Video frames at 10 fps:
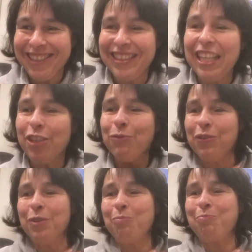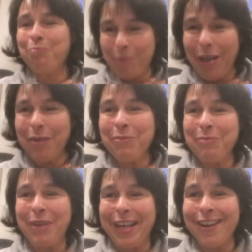Thank you for the bottom of
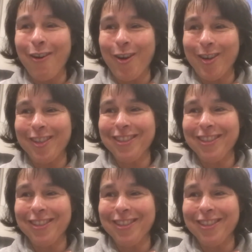my heart.